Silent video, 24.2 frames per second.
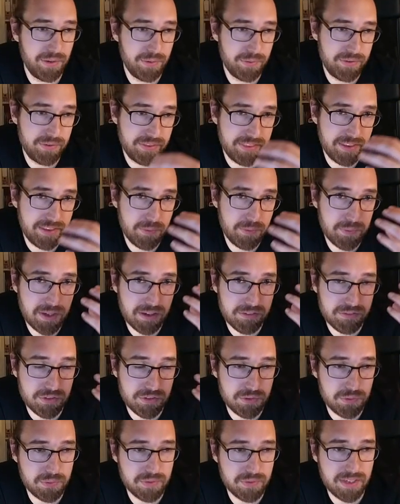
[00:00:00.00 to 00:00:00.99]
Only thing we
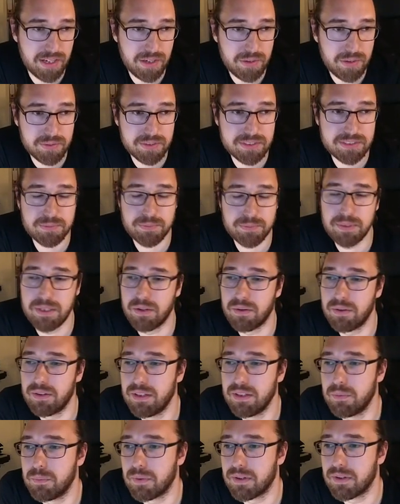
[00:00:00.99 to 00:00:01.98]
have to do now is we
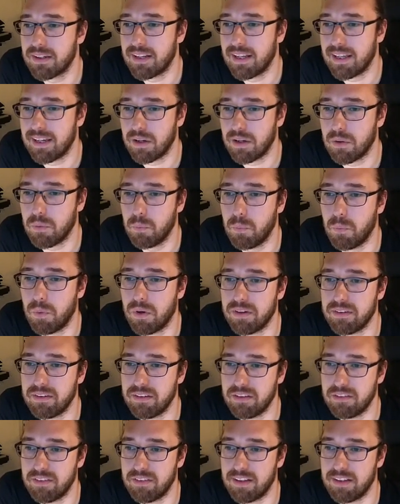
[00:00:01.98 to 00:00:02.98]
only want, like,
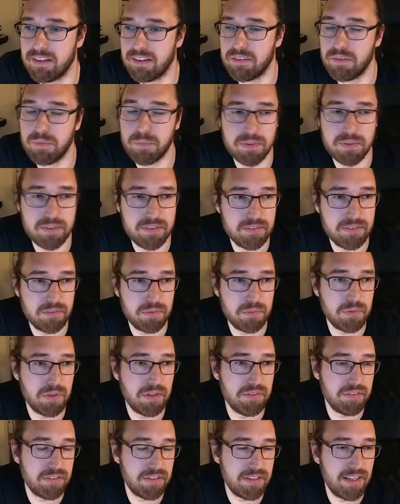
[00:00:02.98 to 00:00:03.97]
one event. We want
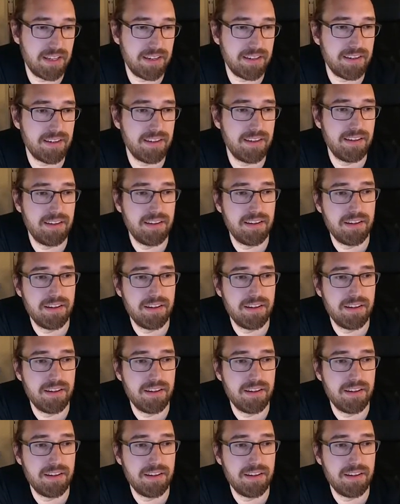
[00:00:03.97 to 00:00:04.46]
to have it, like,